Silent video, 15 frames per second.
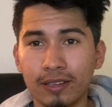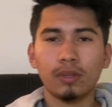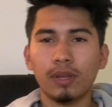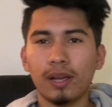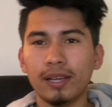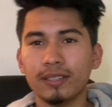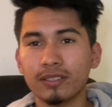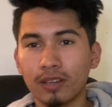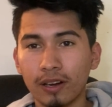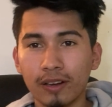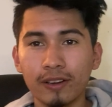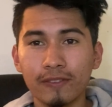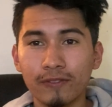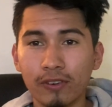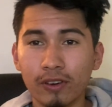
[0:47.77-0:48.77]
I
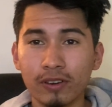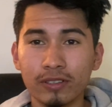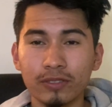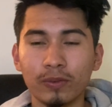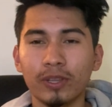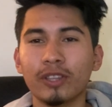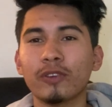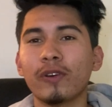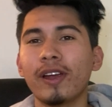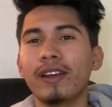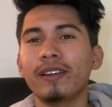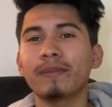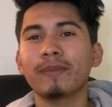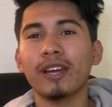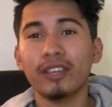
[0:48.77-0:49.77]
started first with
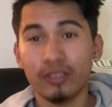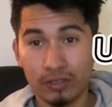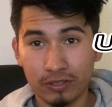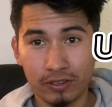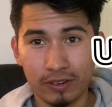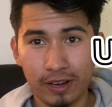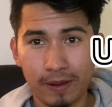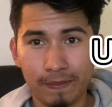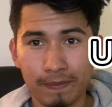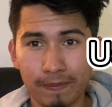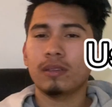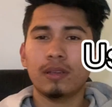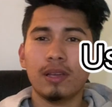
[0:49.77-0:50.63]
creating my username.